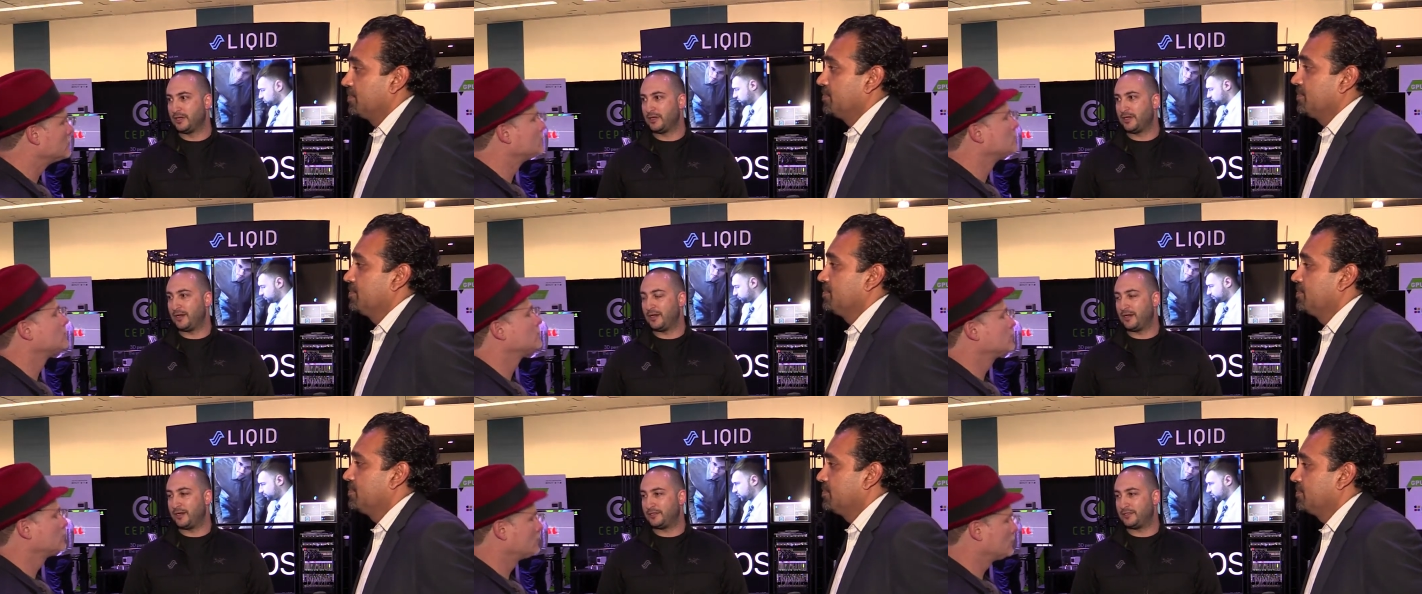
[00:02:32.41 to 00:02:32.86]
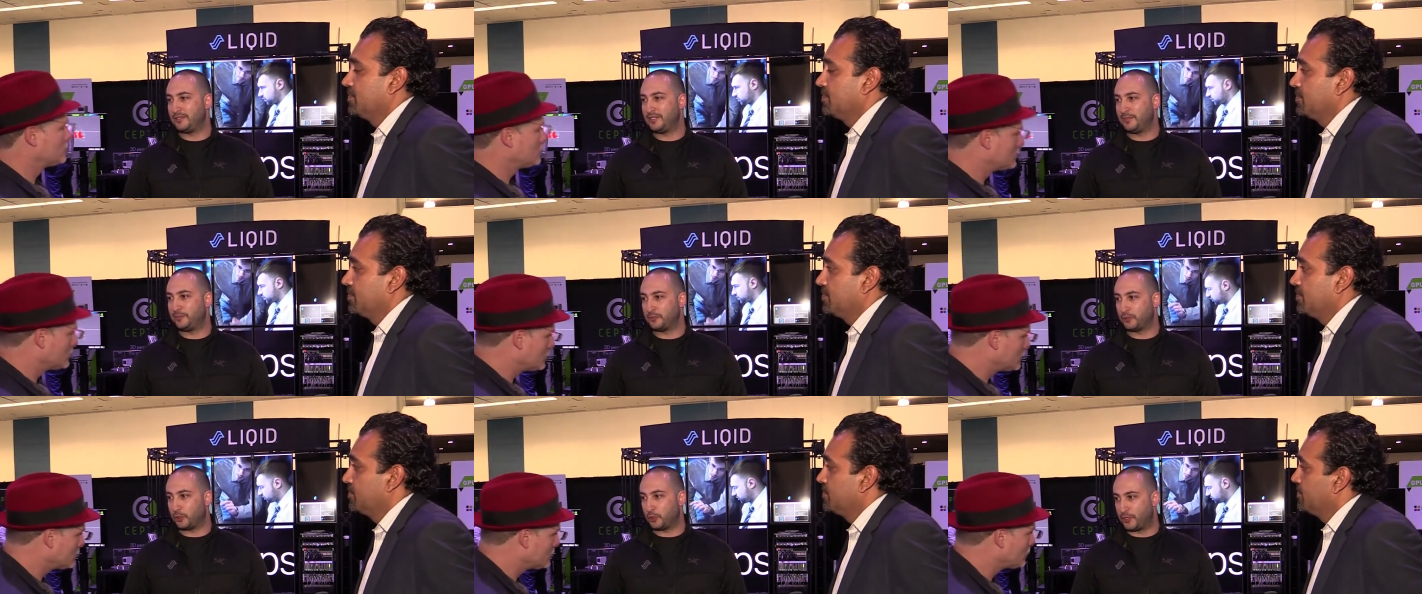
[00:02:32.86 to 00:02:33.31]
Speaker 1: uh,
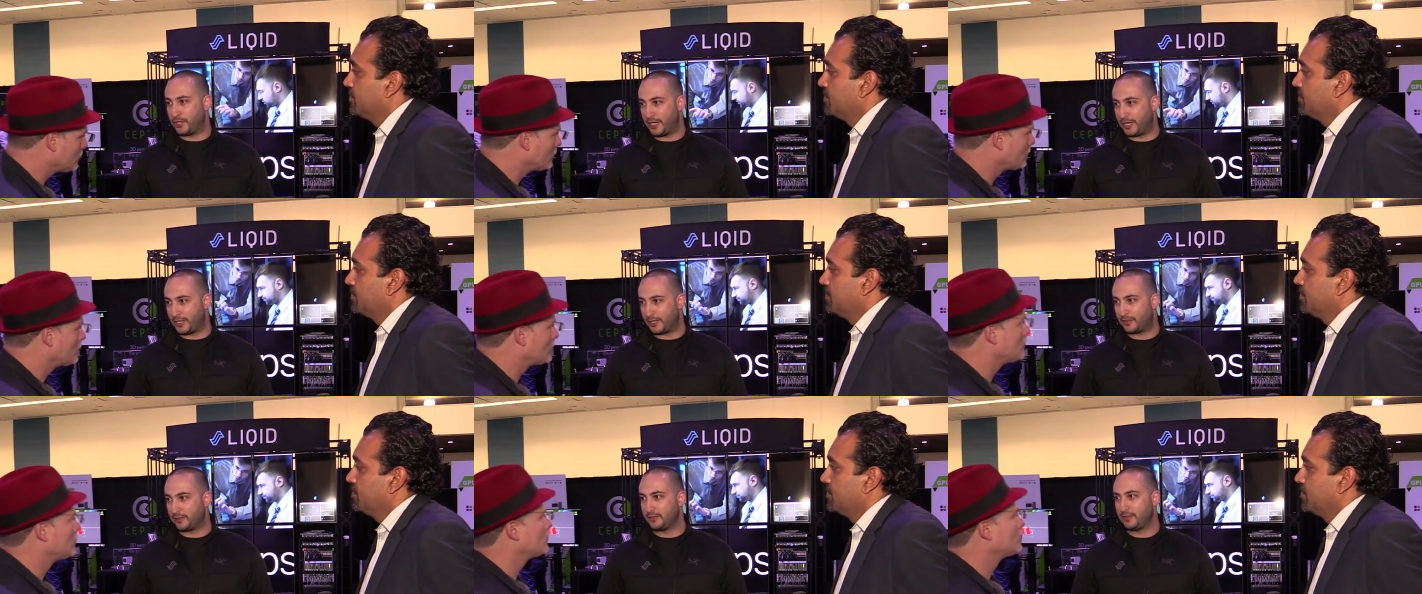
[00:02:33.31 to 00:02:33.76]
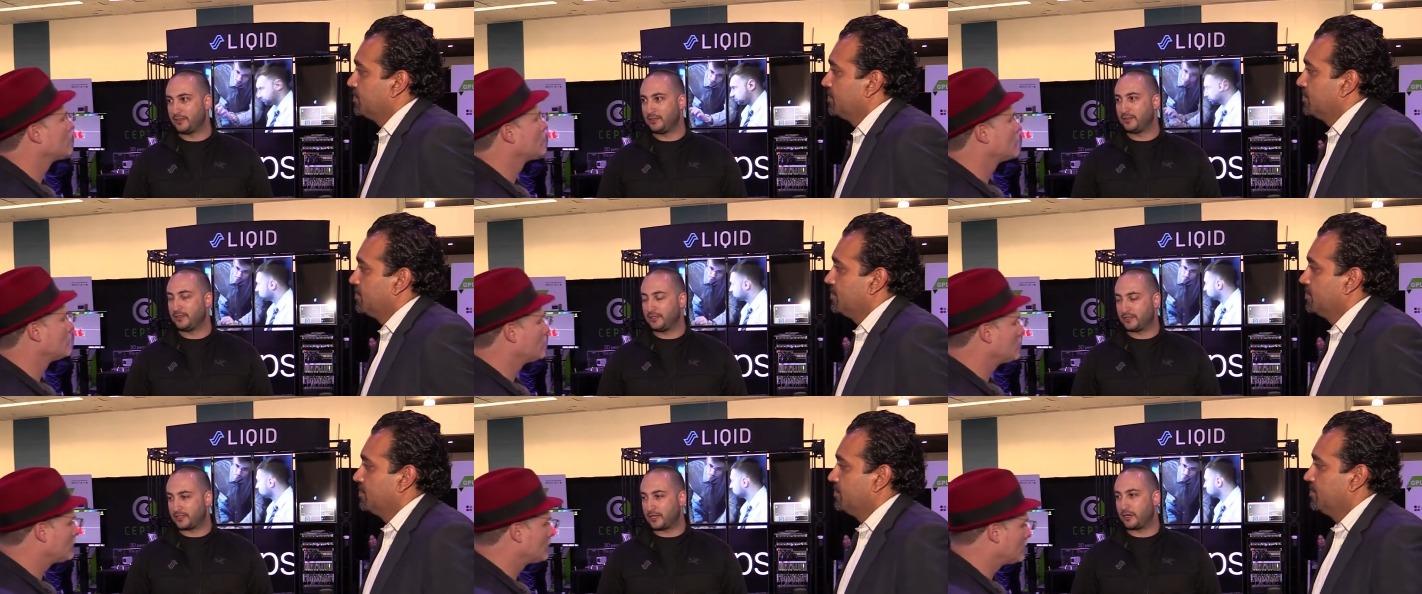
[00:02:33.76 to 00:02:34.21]
deep learning,
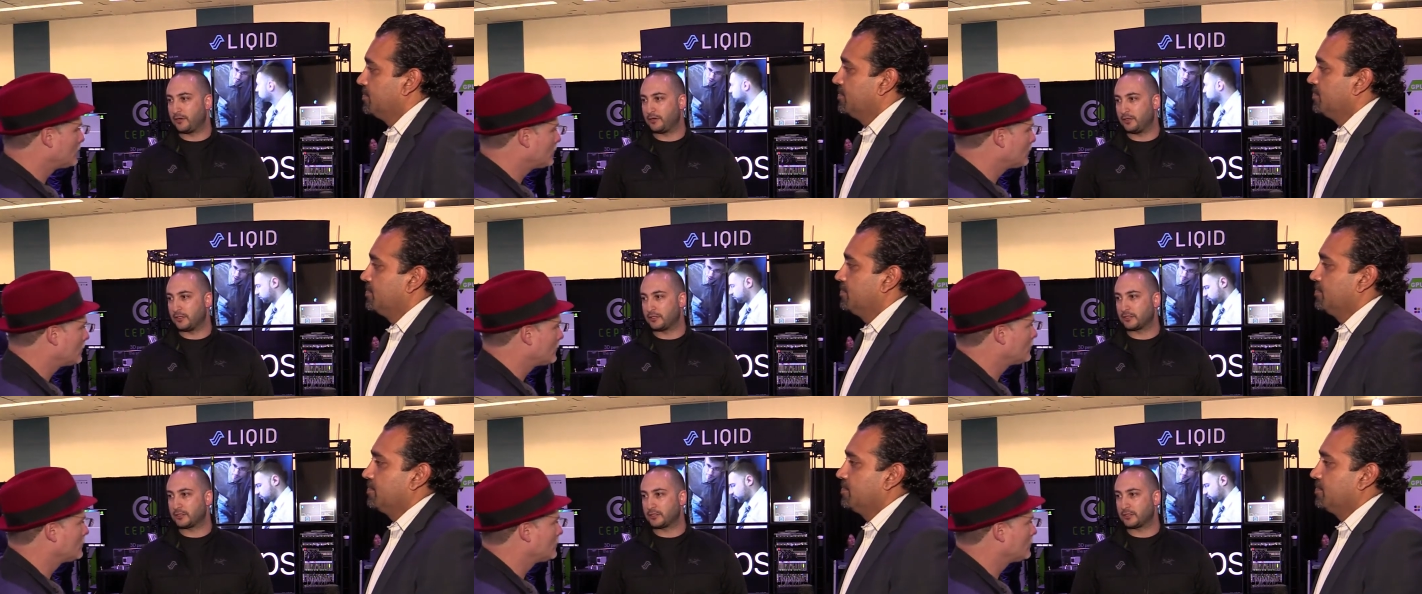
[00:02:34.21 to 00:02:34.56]
et cetera.